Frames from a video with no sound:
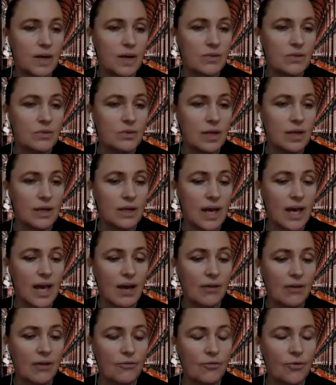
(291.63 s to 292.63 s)
but you can
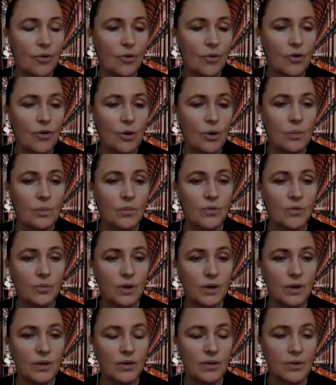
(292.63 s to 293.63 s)
have forums
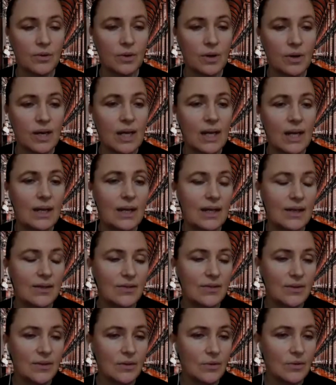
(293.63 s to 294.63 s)
where you
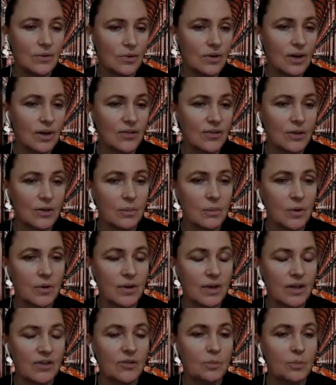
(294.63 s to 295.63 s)
let your
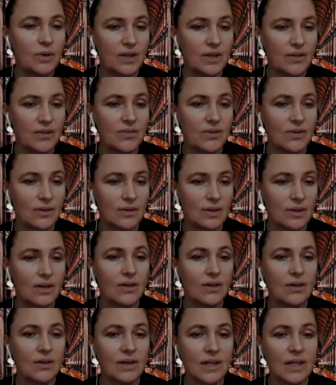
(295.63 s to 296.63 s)
customer express
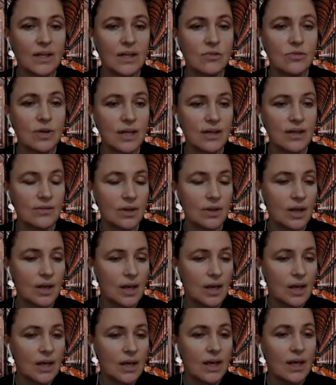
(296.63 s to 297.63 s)
their interest.
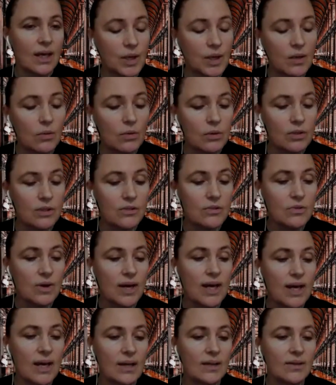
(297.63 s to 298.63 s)
We
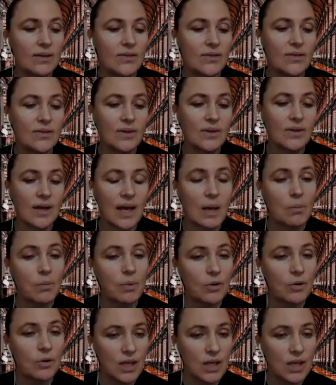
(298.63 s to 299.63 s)
also, as
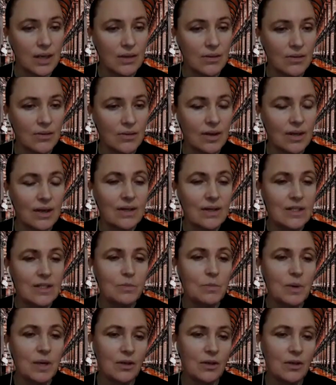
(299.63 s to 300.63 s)
employees,
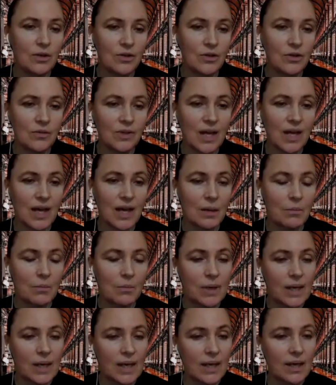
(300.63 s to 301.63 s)
spend a lot of
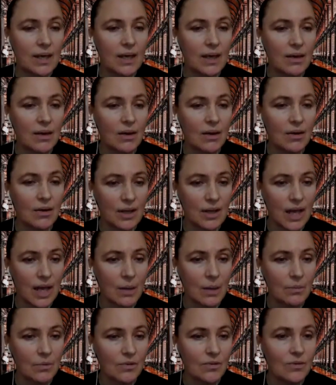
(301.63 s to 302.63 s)
time playing our
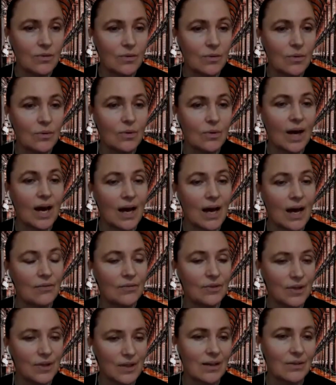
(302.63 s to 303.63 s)
games to
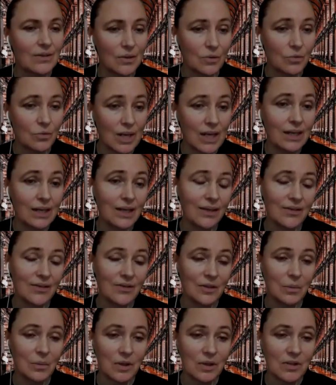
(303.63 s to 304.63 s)
have the real
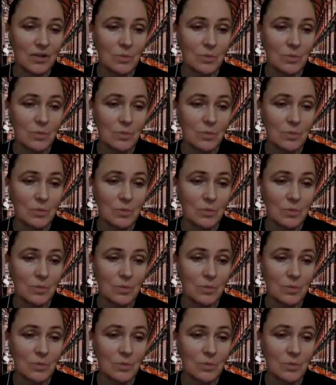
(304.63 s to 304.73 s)
customer